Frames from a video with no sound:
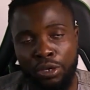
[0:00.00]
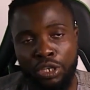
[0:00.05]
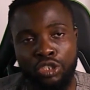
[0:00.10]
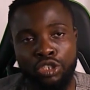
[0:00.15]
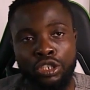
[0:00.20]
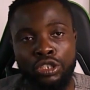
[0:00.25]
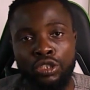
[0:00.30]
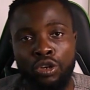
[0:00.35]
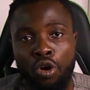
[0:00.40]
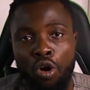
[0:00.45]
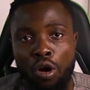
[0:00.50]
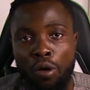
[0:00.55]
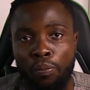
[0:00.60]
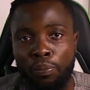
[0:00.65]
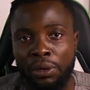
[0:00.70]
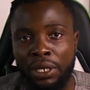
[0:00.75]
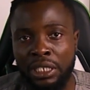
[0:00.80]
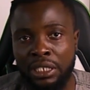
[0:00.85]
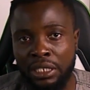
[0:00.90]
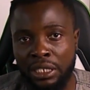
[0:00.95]
You make sure you
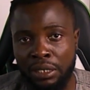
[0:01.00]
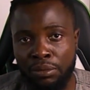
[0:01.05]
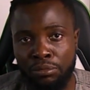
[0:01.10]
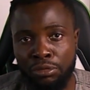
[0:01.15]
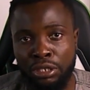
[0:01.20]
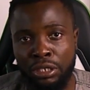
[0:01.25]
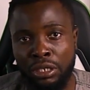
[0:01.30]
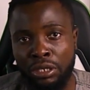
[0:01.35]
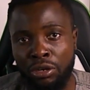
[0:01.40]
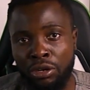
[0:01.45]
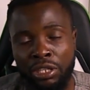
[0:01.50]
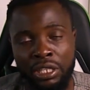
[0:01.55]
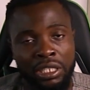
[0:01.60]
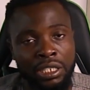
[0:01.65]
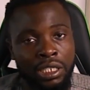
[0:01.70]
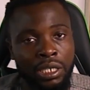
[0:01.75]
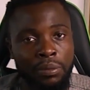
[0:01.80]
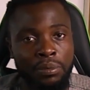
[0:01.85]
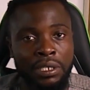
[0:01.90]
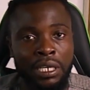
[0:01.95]
complete the module
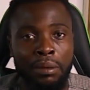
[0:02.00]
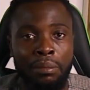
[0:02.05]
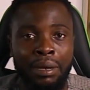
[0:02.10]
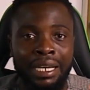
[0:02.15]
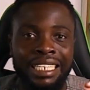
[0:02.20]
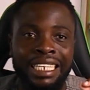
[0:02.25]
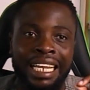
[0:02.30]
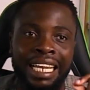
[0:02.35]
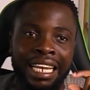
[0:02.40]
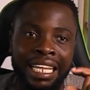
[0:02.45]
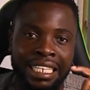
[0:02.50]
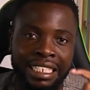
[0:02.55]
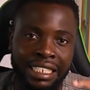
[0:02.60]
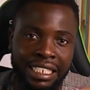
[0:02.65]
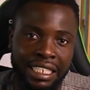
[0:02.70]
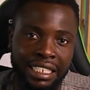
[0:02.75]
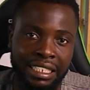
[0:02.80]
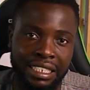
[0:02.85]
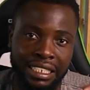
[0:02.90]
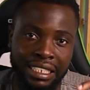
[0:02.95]
or the chapter by the
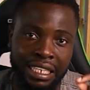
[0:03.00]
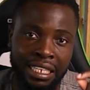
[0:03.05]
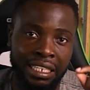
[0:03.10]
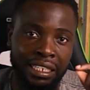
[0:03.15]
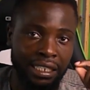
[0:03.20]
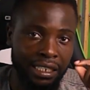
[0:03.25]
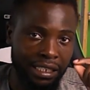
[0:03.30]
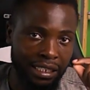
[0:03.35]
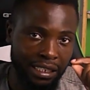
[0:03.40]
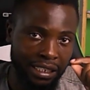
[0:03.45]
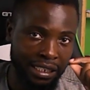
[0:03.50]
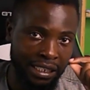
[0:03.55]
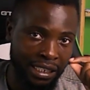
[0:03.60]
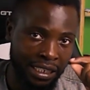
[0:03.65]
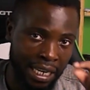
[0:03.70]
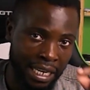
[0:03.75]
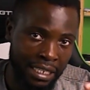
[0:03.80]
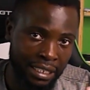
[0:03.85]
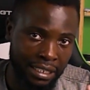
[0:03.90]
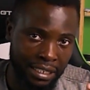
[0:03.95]
latest
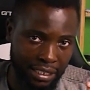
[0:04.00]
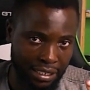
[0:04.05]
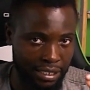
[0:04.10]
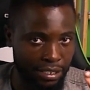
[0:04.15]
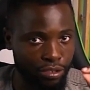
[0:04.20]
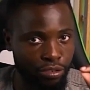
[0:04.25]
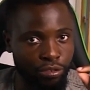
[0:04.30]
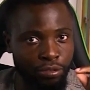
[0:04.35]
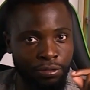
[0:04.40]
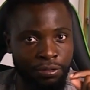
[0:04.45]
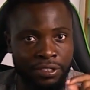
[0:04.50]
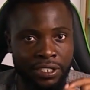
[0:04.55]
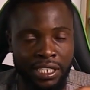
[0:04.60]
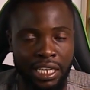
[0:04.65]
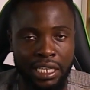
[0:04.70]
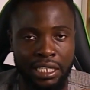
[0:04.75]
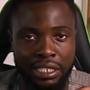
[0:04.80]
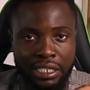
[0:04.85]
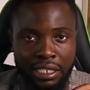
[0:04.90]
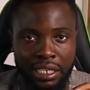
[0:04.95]
date
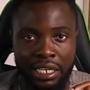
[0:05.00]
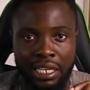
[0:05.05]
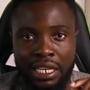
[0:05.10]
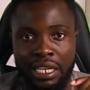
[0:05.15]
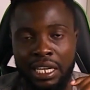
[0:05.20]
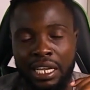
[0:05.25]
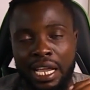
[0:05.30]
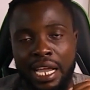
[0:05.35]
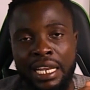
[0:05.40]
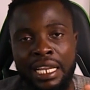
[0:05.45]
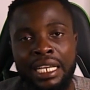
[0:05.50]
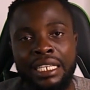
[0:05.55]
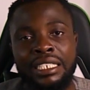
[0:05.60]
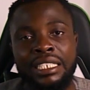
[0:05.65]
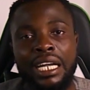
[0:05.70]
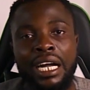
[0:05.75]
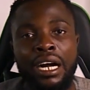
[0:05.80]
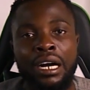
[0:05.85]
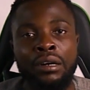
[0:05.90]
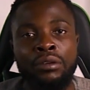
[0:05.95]
you've set,
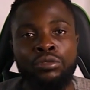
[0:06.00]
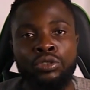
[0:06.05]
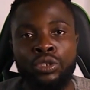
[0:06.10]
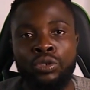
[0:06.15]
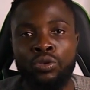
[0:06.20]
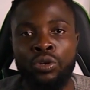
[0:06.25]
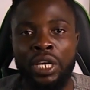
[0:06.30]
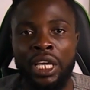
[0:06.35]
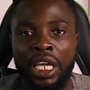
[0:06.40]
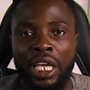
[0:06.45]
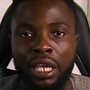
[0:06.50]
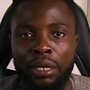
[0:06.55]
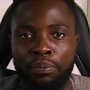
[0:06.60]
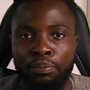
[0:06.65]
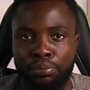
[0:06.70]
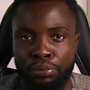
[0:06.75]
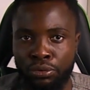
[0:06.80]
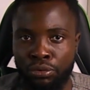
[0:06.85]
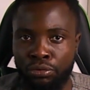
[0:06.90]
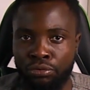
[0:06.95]
and that's how you
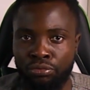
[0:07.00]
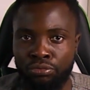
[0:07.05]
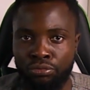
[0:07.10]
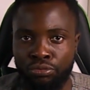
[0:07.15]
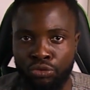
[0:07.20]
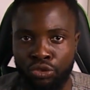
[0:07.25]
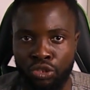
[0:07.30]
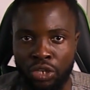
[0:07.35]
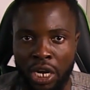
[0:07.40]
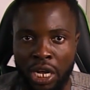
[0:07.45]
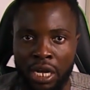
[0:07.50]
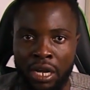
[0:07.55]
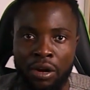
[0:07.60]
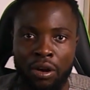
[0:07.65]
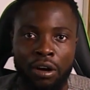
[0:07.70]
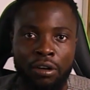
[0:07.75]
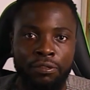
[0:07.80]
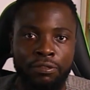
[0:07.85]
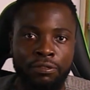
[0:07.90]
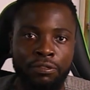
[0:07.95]
keep
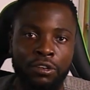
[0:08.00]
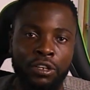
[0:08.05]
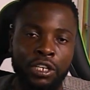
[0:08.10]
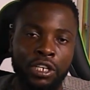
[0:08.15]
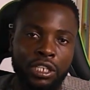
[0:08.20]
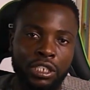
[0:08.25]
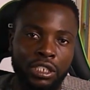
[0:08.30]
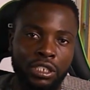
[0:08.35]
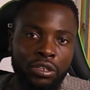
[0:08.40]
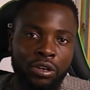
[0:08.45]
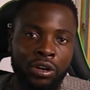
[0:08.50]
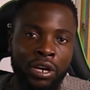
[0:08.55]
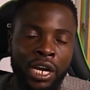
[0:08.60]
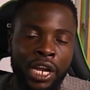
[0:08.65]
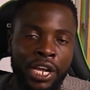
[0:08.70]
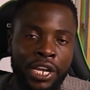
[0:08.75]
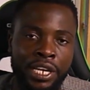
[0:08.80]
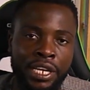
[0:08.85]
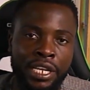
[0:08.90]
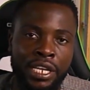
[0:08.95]
track of
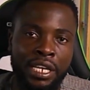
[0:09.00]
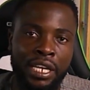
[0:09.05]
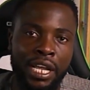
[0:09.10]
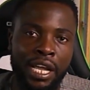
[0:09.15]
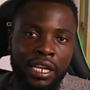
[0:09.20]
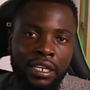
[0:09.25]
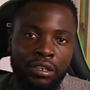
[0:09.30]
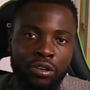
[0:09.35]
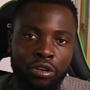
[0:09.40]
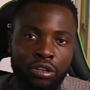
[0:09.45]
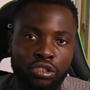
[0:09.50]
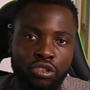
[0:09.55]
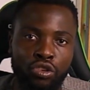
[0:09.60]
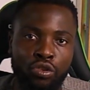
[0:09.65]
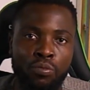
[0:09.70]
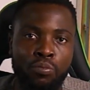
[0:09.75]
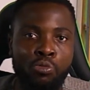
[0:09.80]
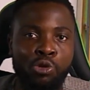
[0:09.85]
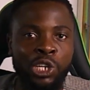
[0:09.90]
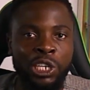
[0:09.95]
your learning and
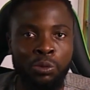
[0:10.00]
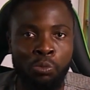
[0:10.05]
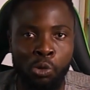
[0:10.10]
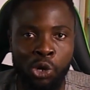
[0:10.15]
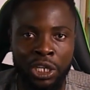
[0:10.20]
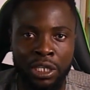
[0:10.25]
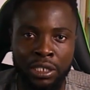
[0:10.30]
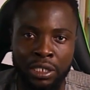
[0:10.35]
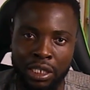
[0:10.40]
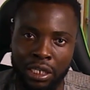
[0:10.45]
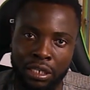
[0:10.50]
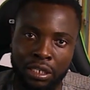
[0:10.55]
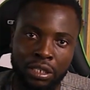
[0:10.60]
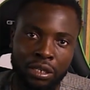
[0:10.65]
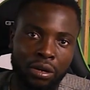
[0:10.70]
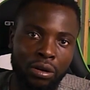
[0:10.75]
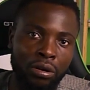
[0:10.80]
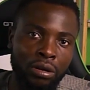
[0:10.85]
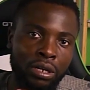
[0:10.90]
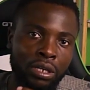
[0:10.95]
also
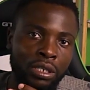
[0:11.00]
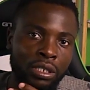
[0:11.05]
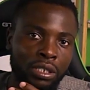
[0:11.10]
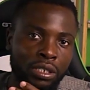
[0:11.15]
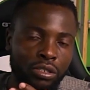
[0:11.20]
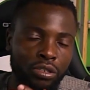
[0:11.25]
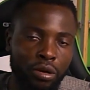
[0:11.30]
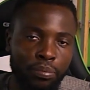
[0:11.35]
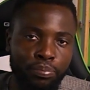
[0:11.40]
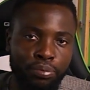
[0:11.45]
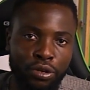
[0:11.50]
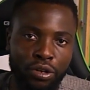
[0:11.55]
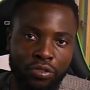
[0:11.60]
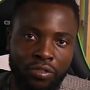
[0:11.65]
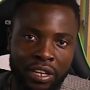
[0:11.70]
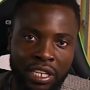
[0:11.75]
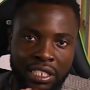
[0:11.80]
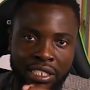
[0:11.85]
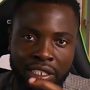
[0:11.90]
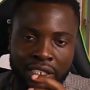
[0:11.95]
monitor your
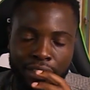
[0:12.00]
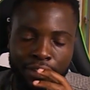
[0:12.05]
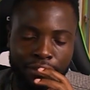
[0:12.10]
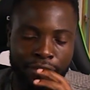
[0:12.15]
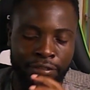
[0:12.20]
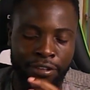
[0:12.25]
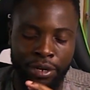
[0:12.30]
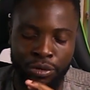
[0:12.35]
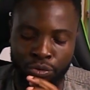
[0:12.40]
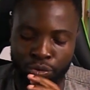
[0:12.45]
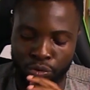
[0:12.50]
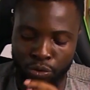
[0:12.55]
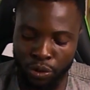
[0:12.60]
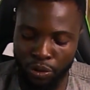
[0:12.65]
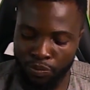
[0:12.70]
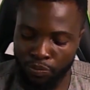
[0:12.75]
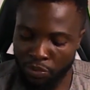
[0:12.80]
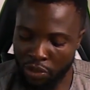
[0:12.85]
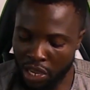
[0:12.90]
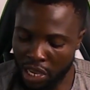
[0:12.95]
progress very
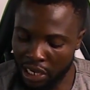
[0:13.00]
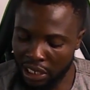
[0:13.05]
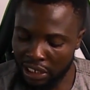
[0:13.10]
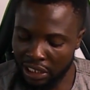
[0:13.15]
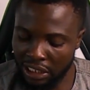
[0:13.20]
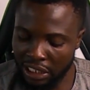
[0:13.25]
well.